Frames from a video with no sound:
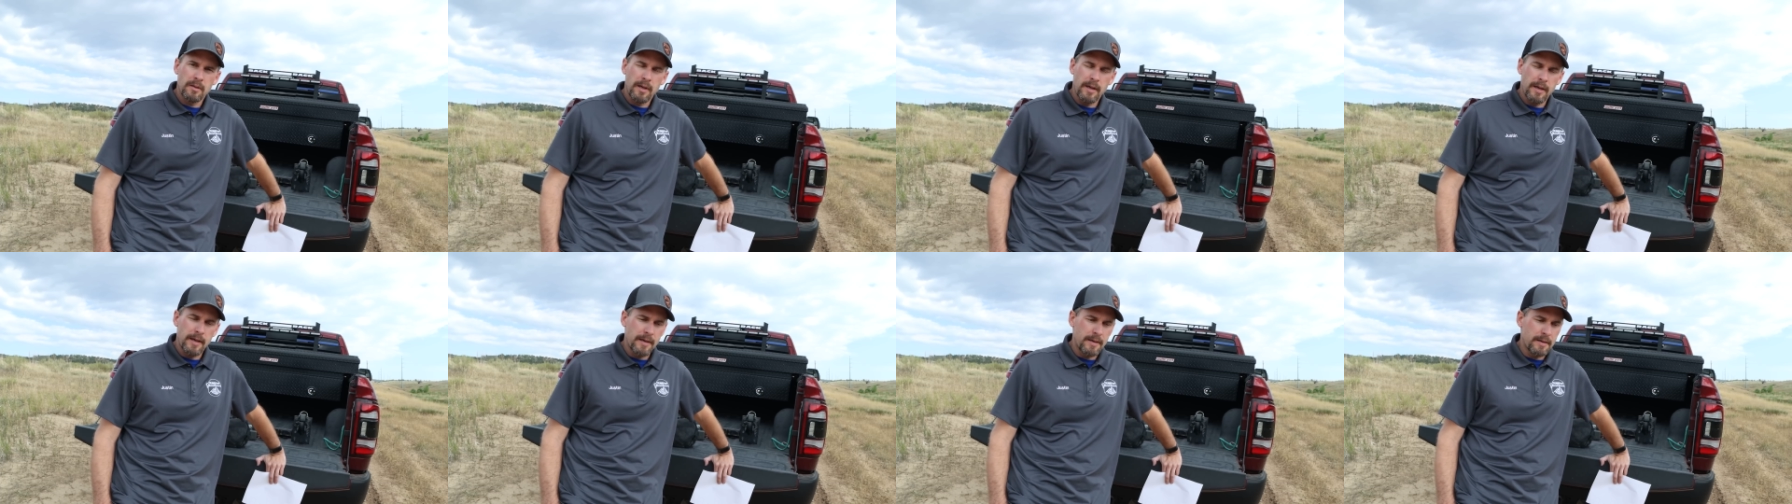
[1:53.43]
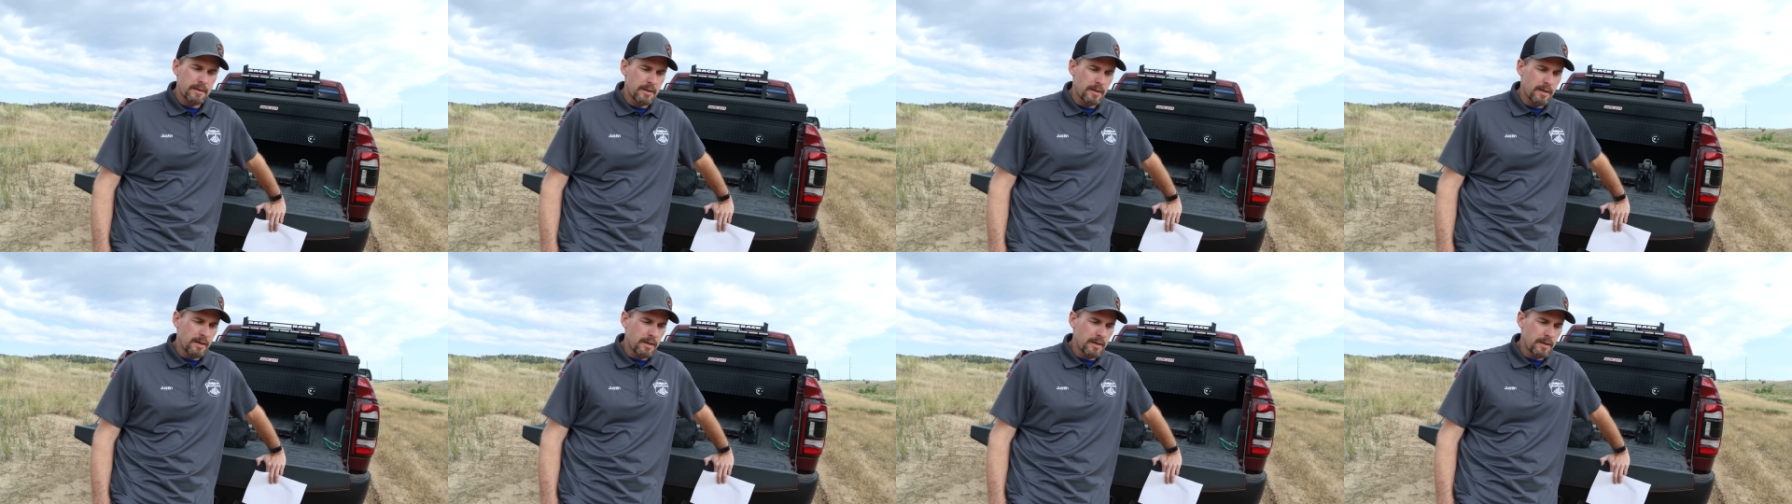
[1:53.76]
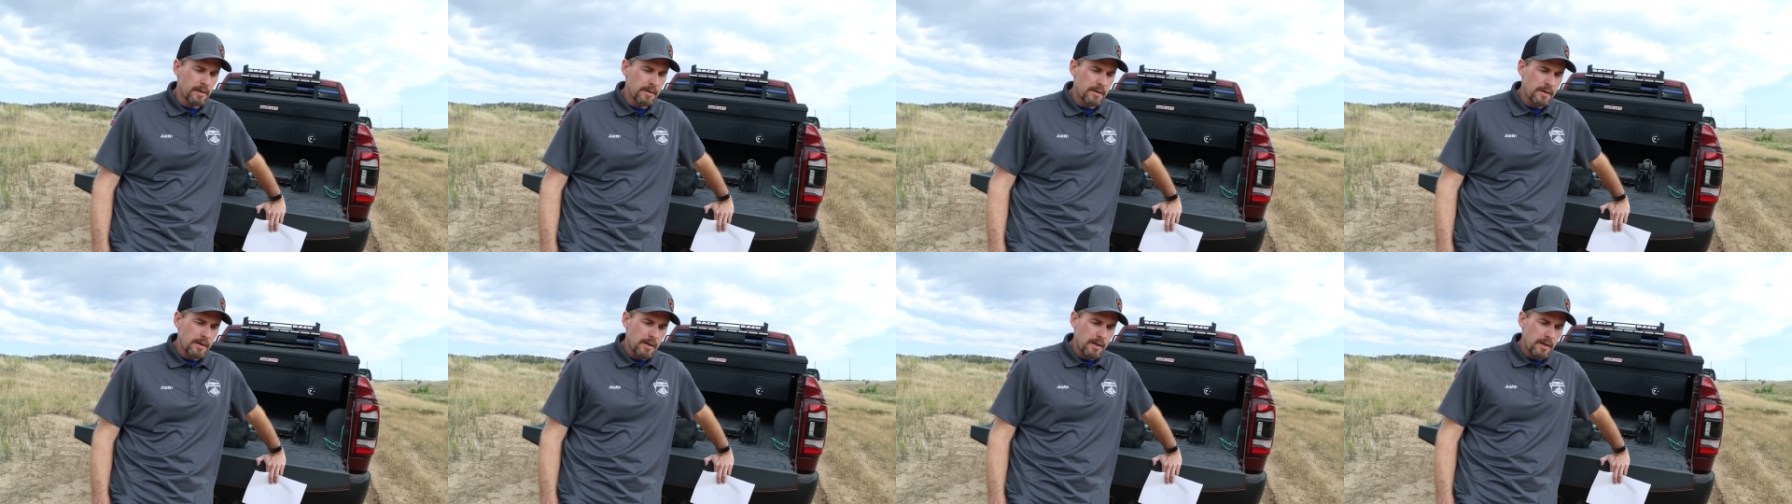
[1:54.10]

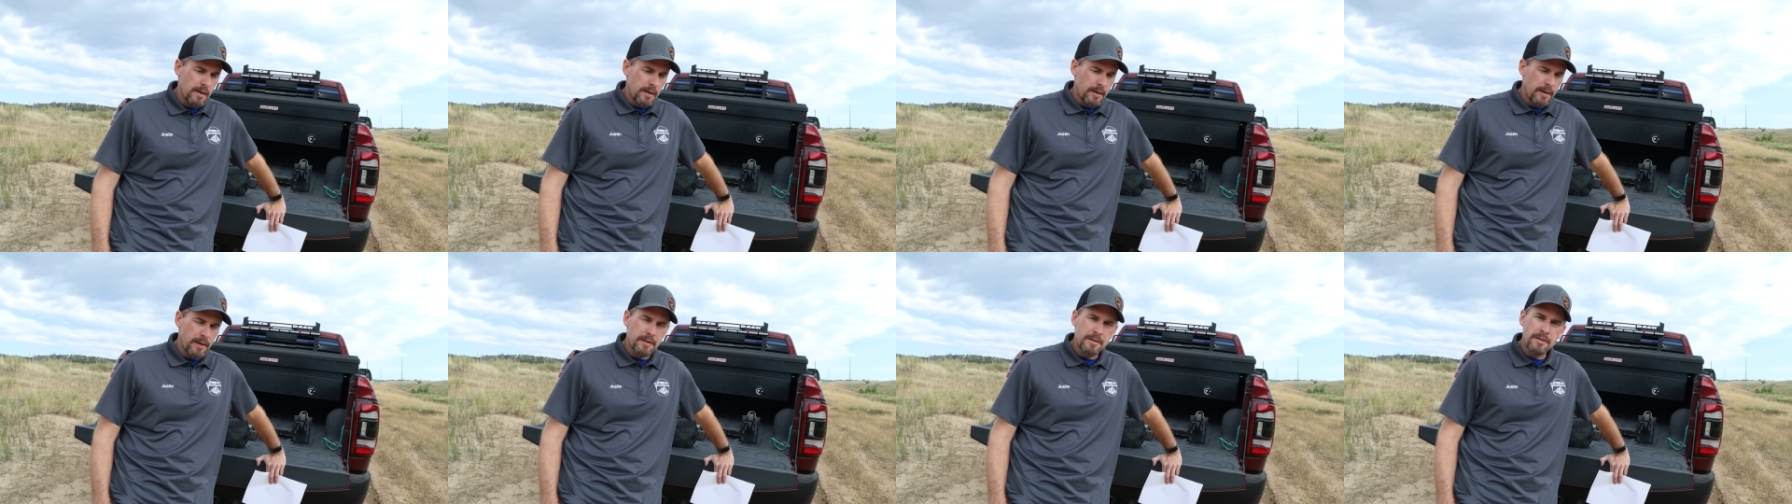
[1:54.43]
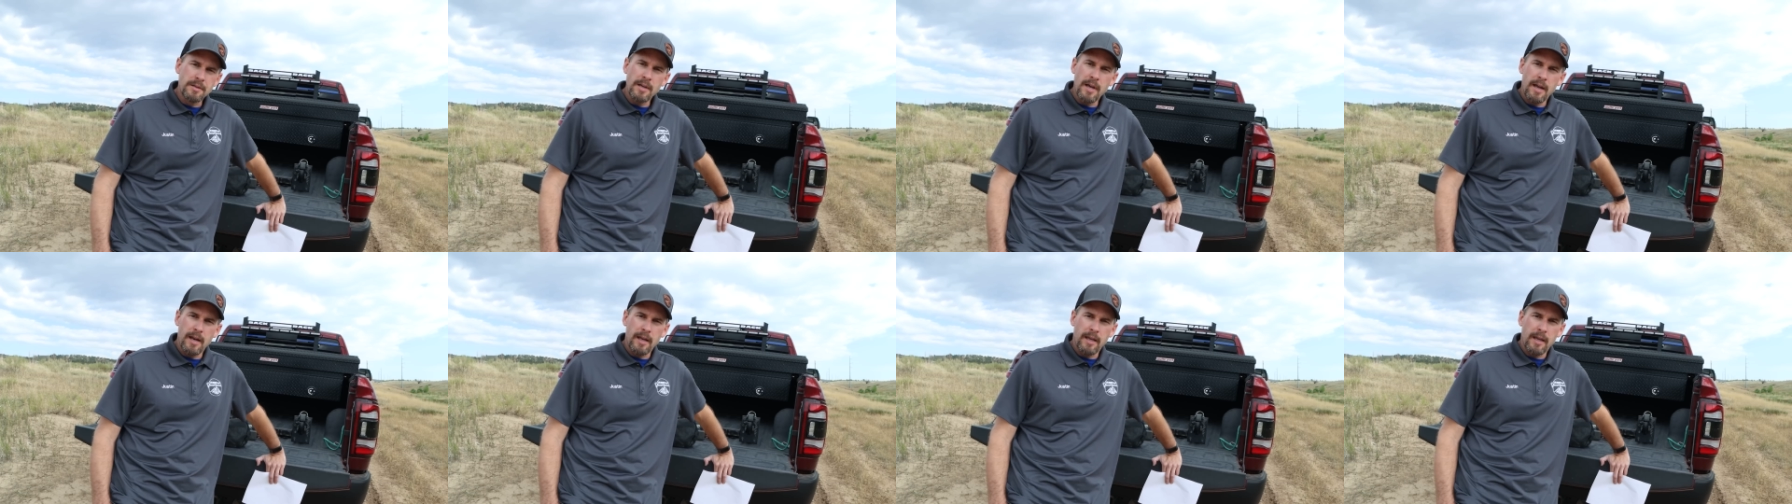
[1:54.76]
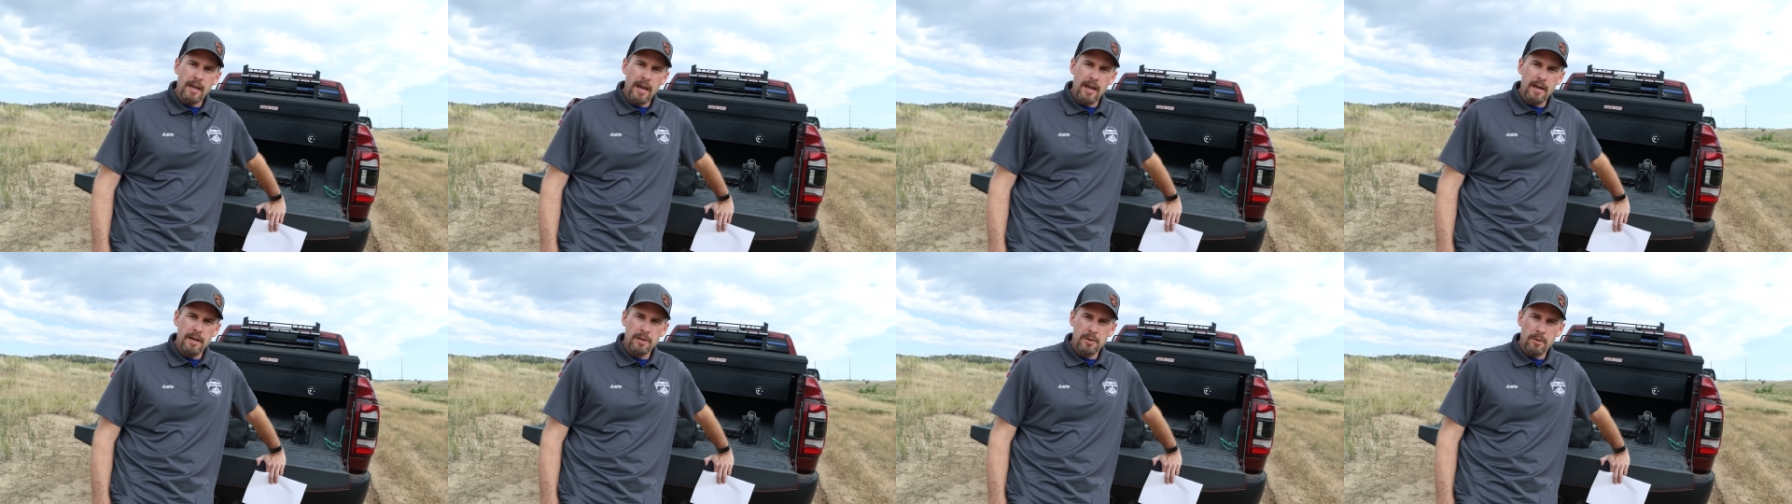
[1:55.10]
And it's
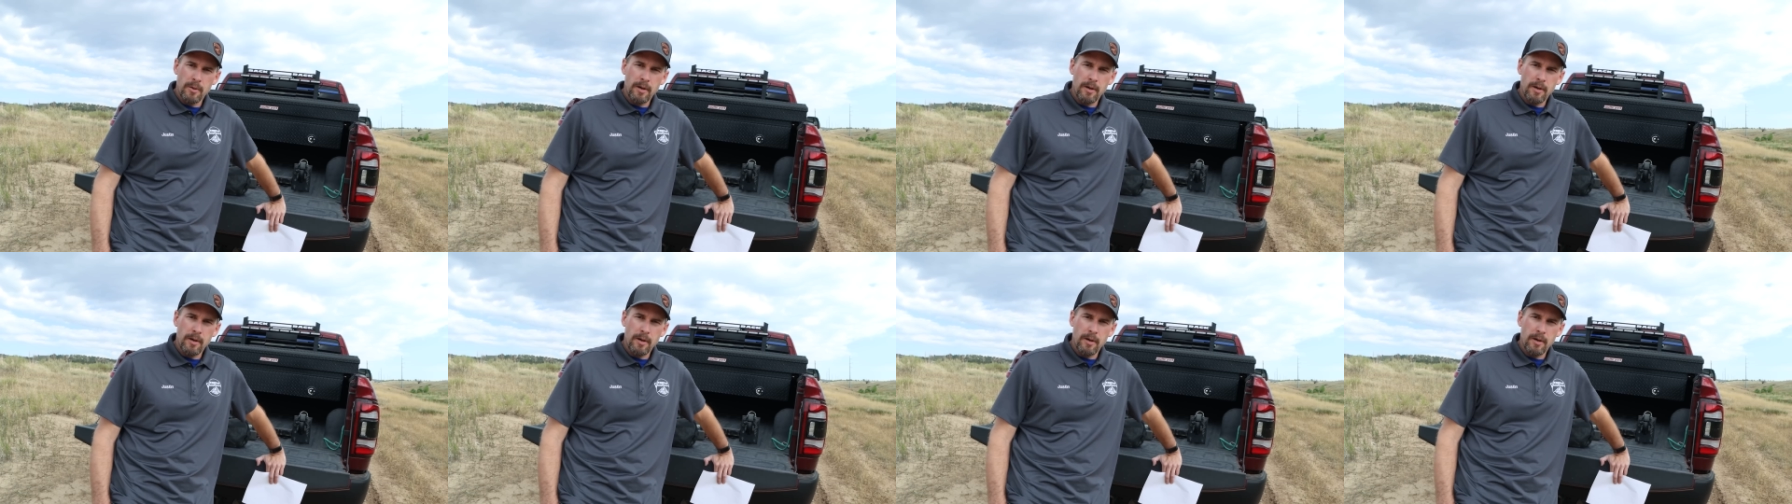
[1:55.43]
dedicated